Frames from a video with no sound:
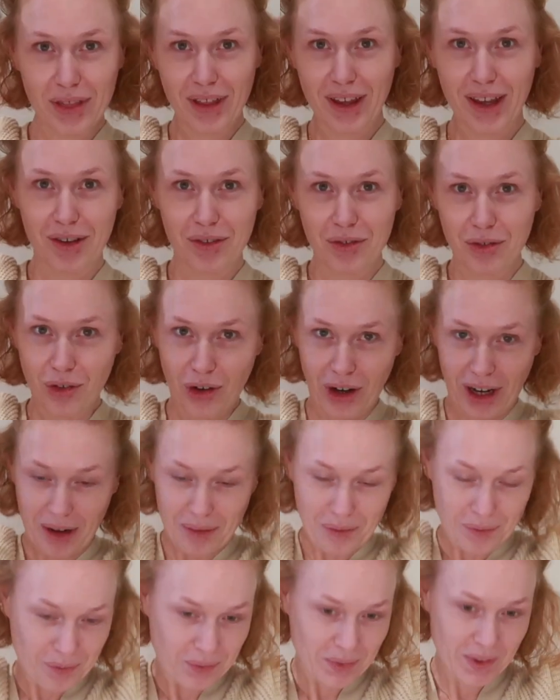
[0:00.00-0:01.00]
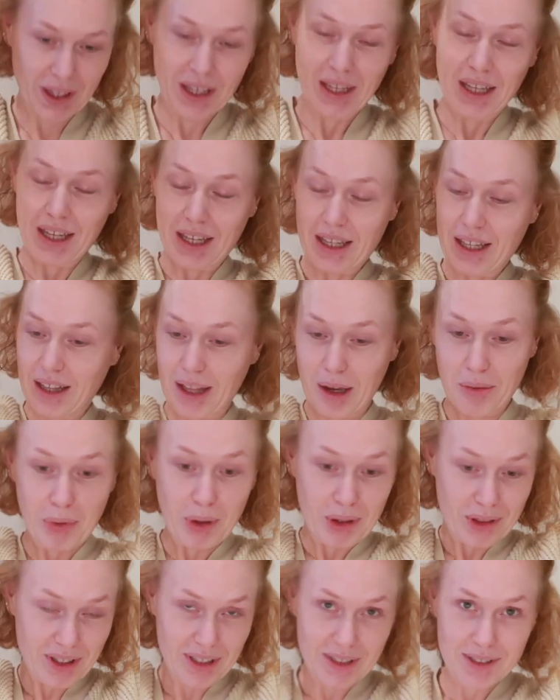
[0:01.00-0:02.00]
thing free. And I
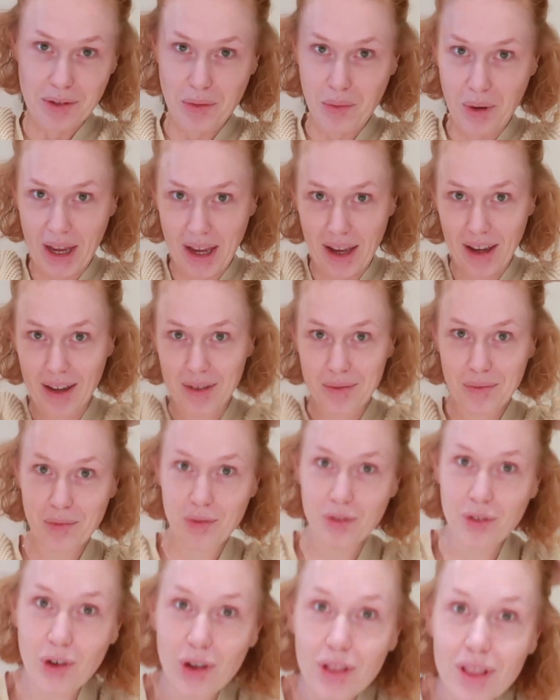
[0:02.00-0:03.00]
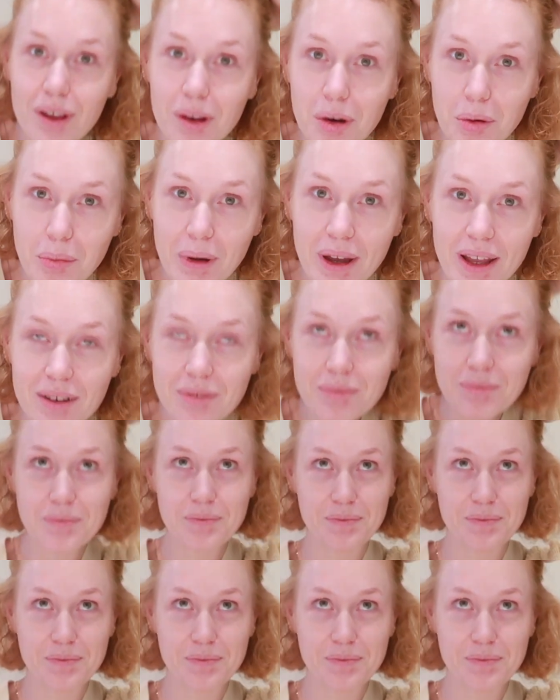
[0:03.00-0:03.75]
put this away for a little bit.